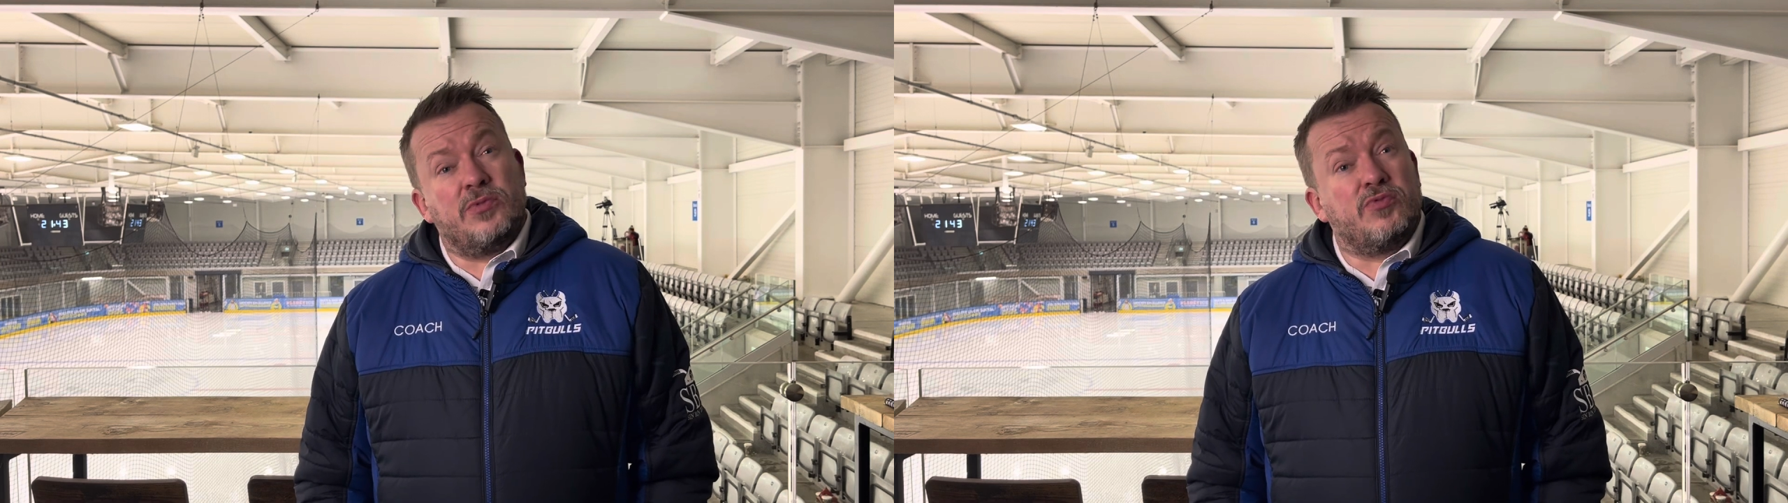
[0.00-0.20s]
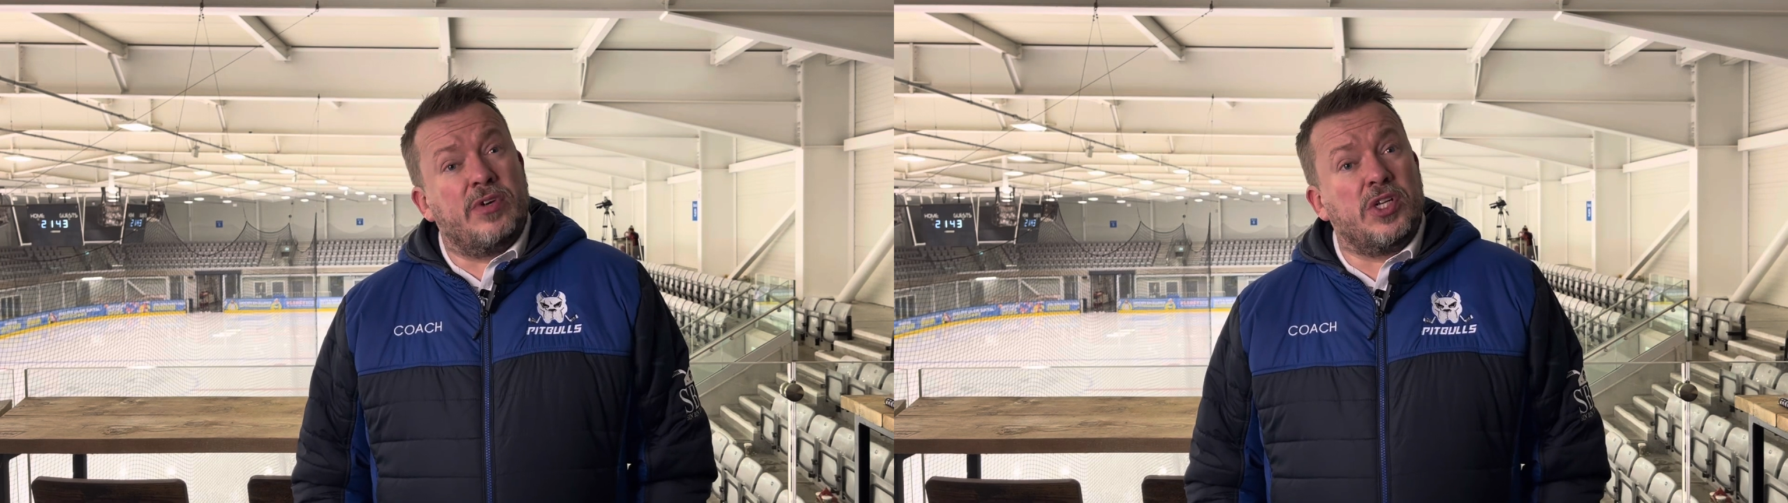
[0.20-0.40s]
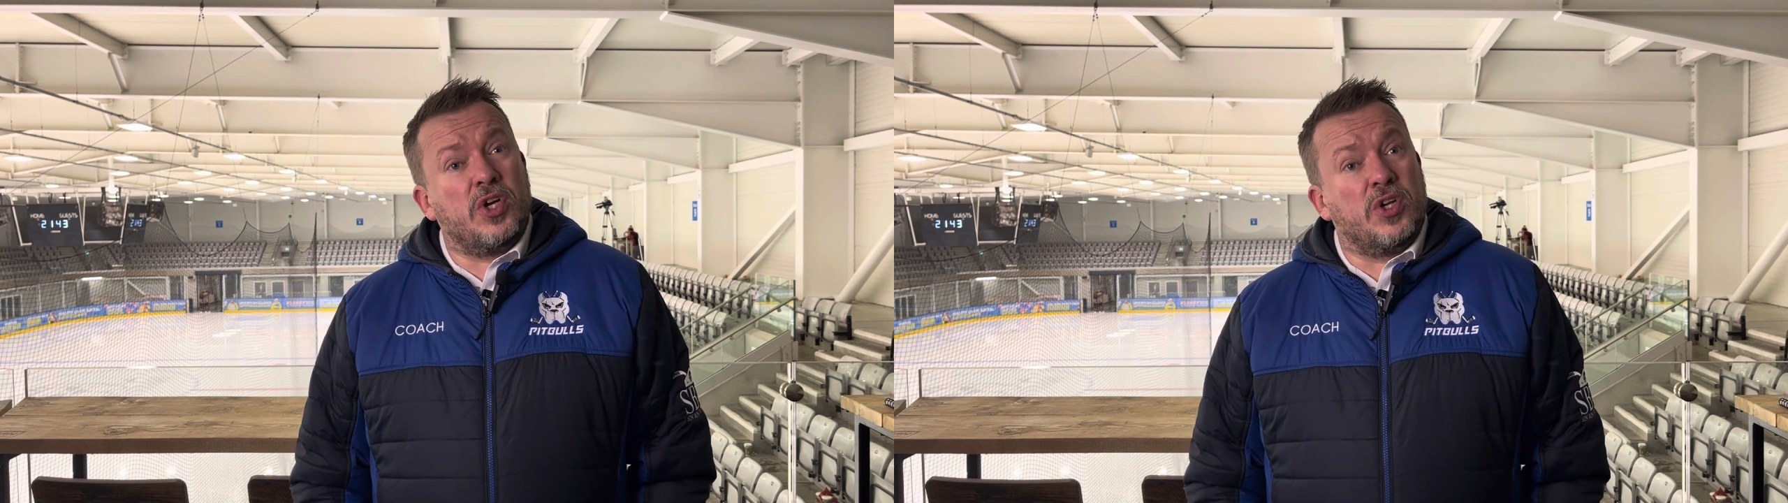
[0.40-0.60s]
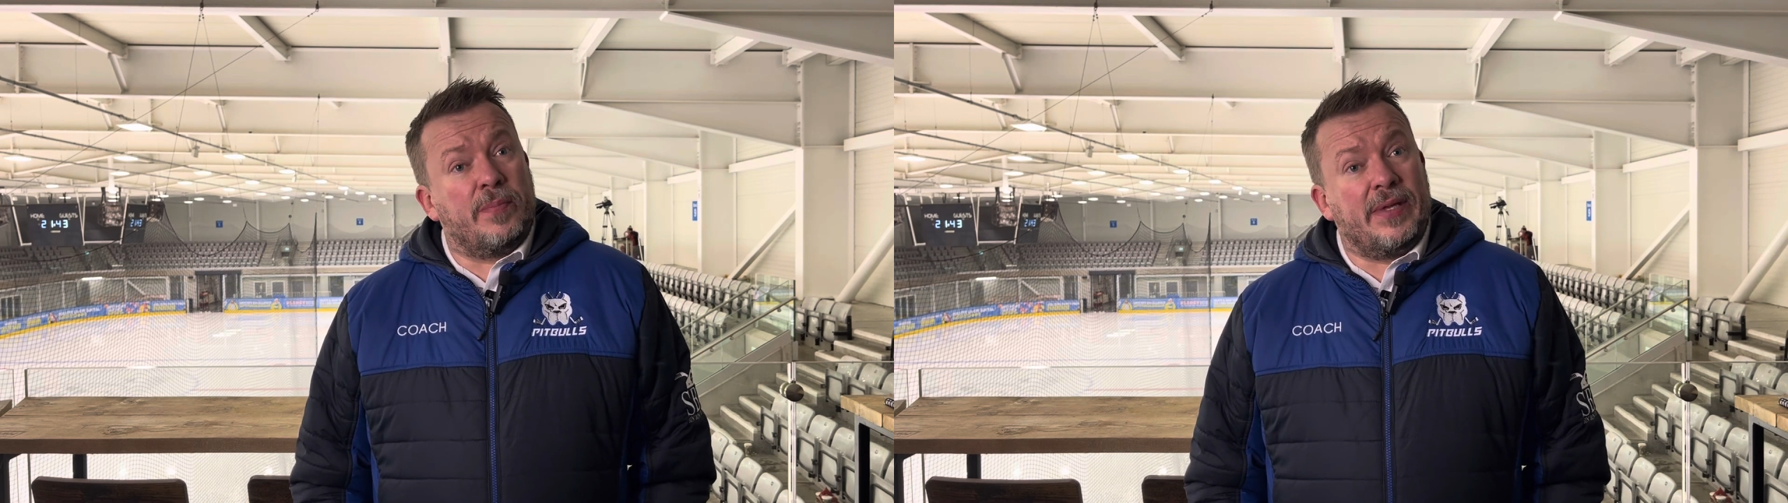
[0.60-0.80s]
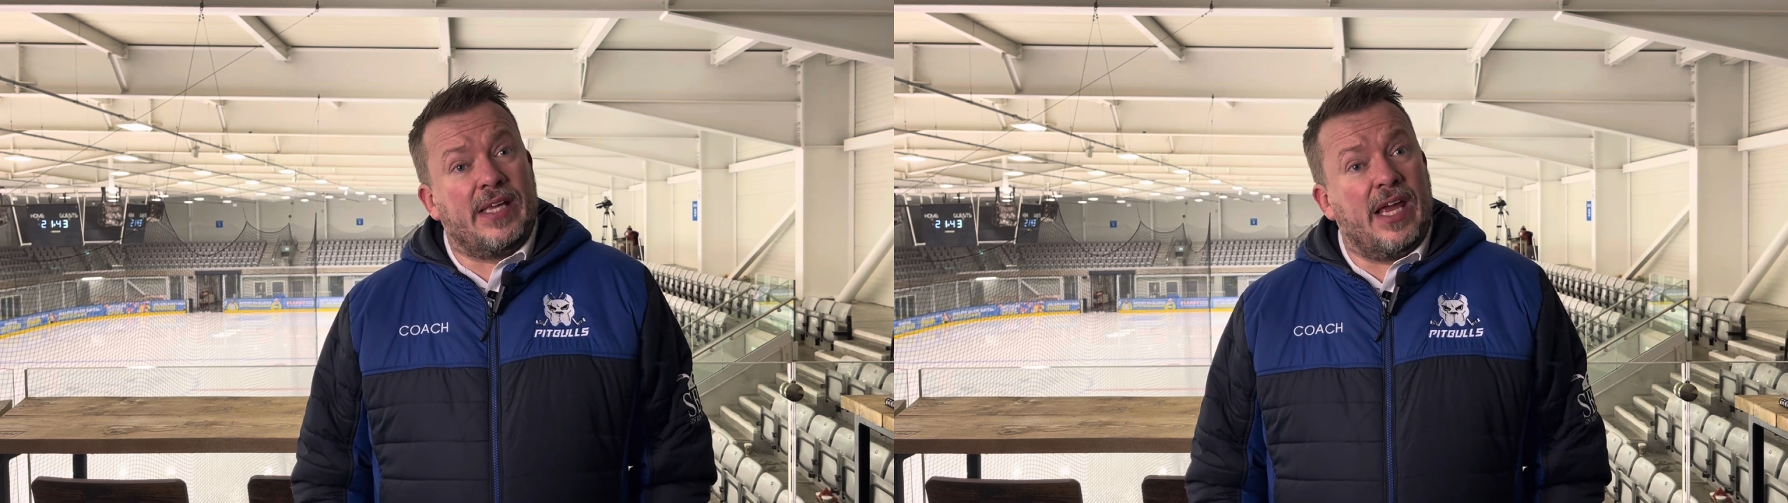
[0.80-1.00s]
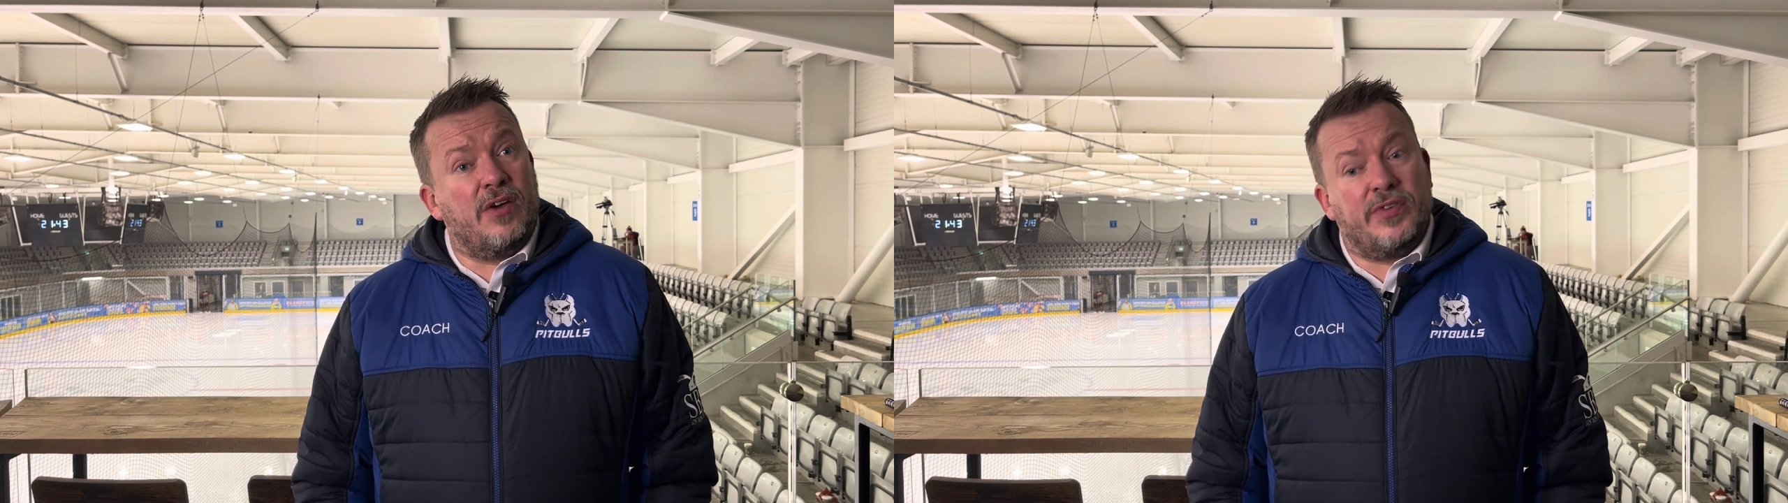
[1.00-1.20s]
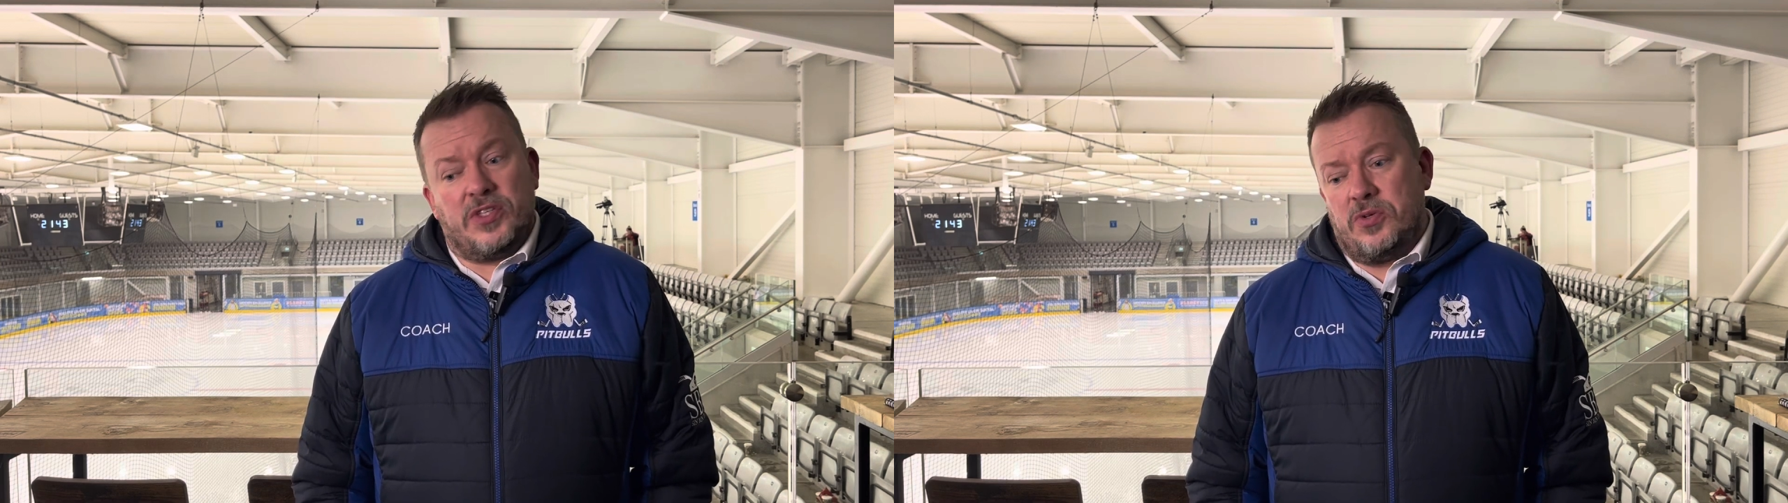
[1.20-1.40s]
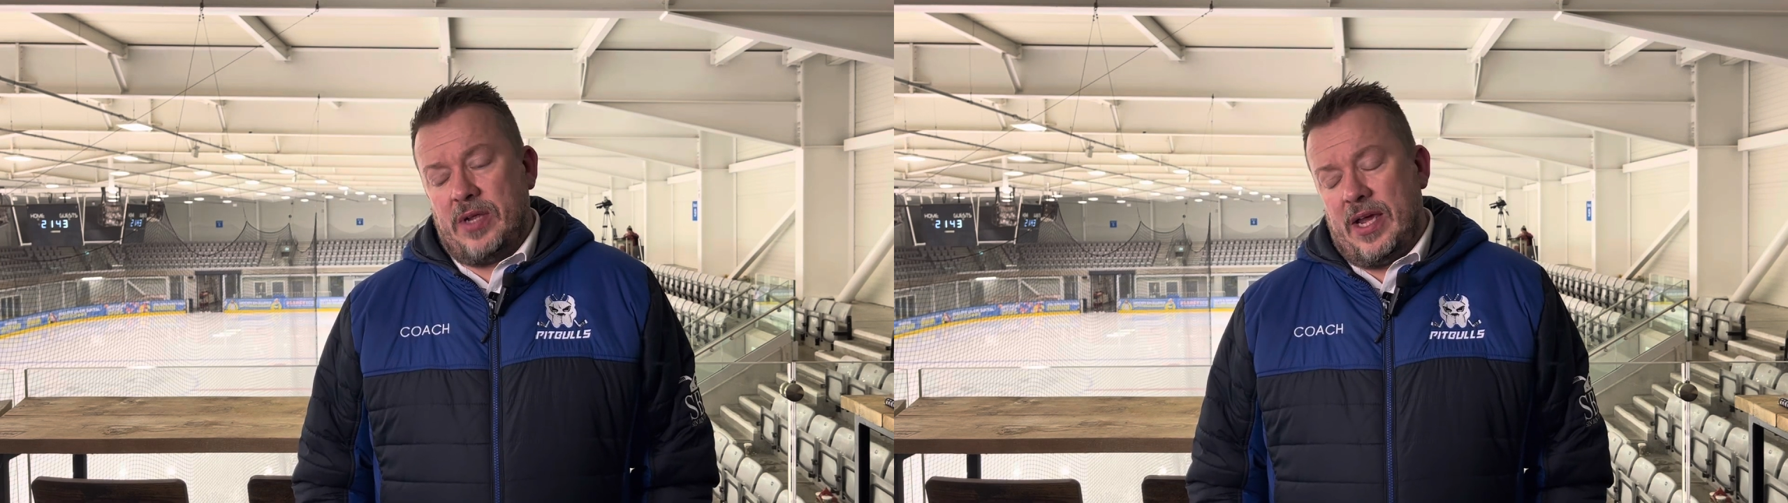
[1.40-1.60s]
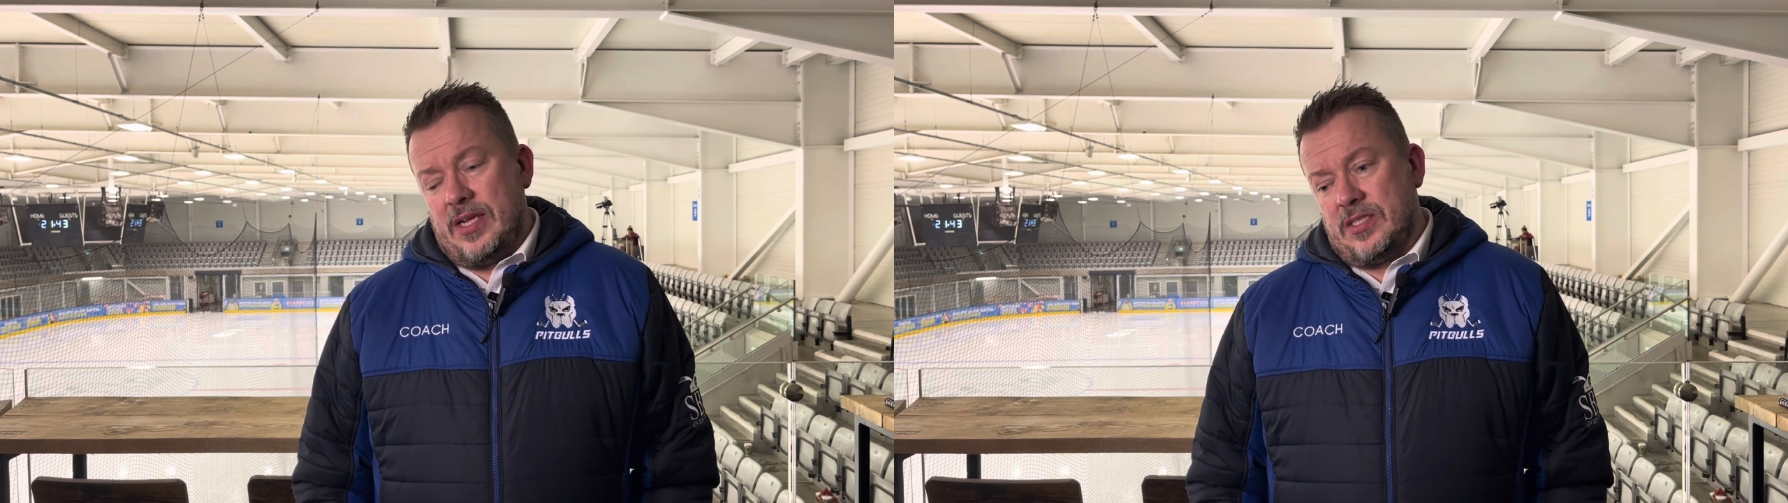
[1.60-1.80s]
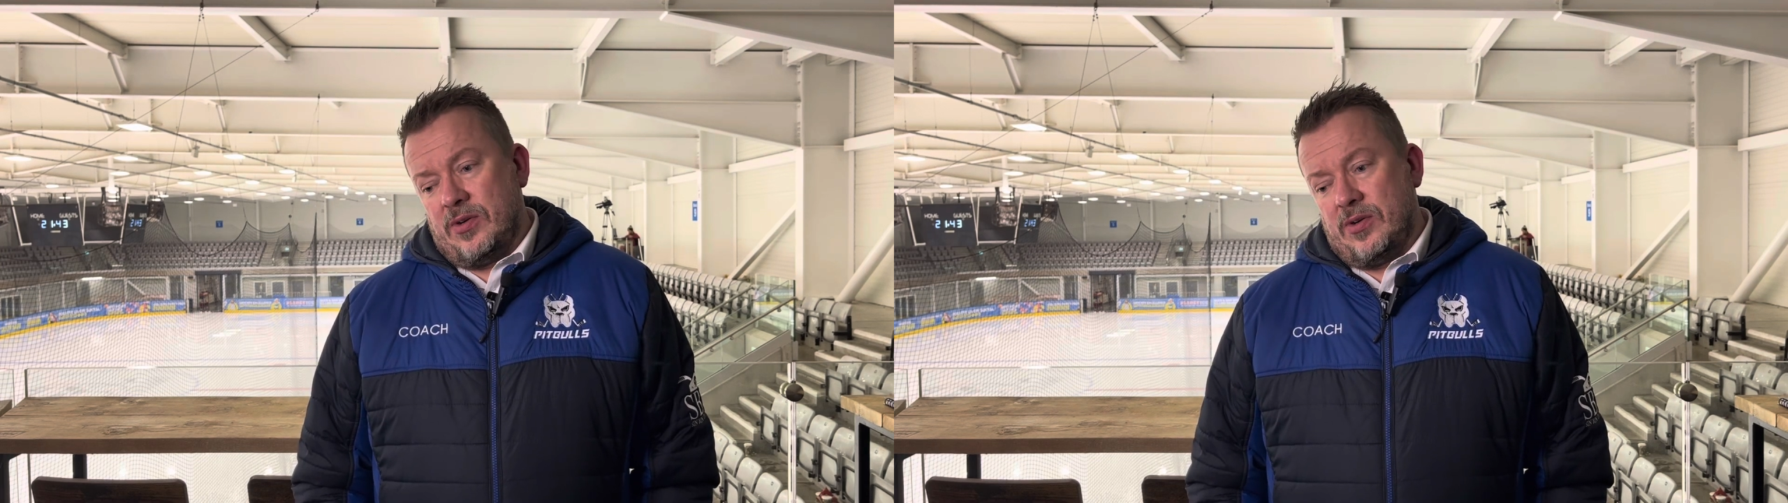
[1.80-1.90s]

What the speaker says: He was really good on the PK over the 2 days.